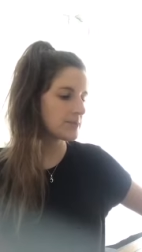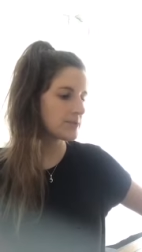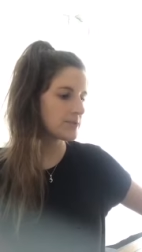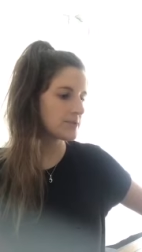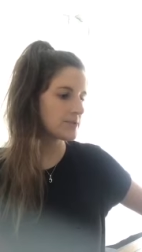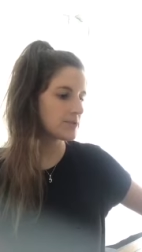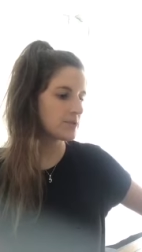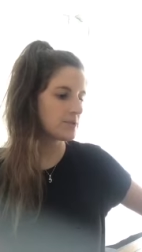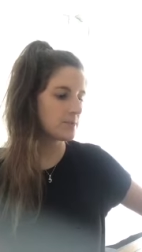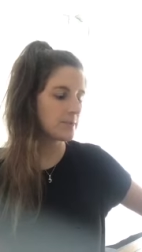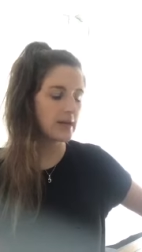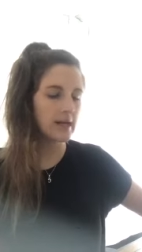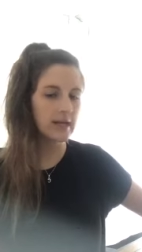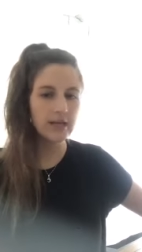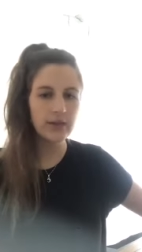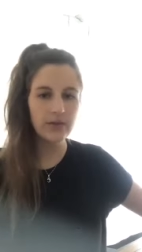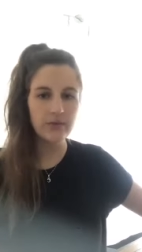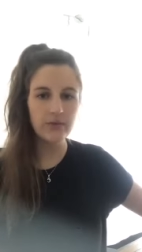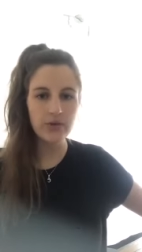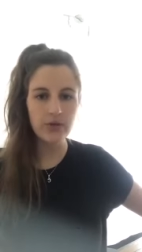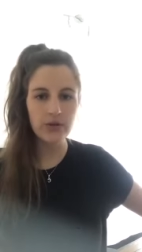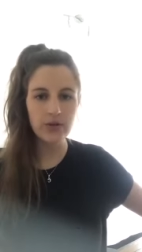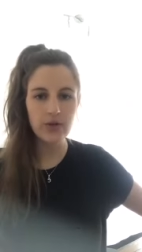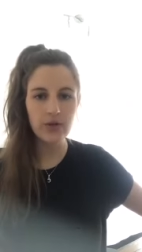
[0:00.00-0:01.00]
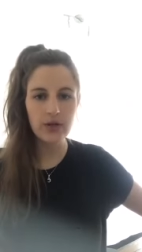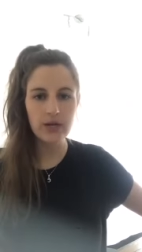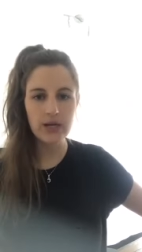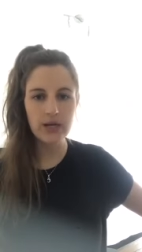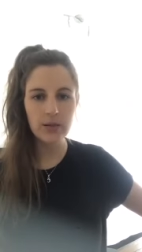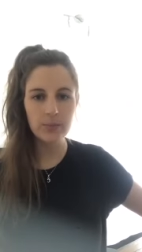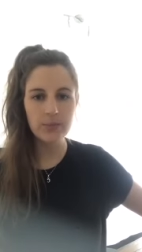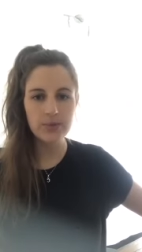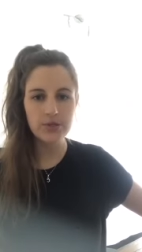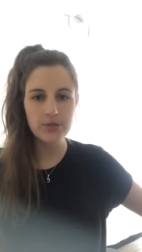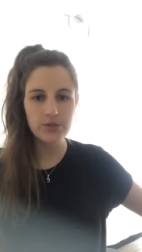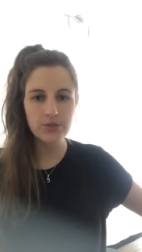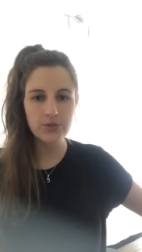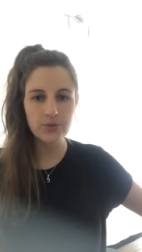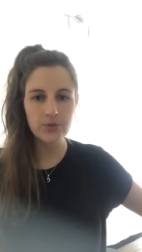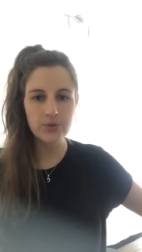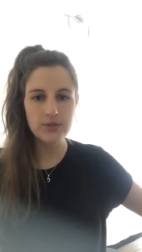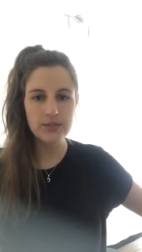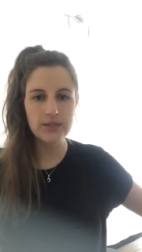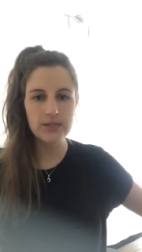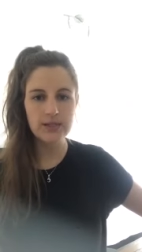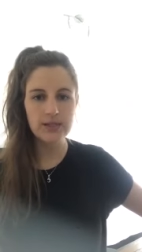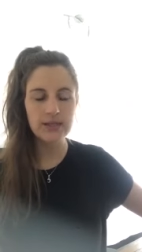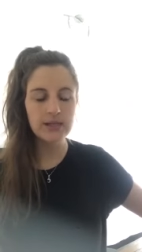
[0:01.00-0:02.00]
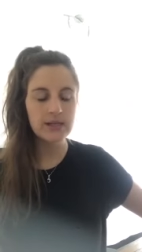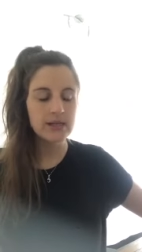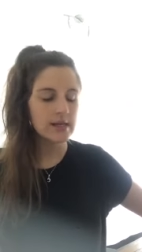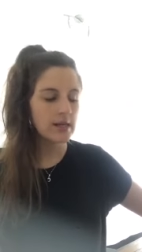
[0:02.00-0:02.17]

just to make the video a little bit shorter,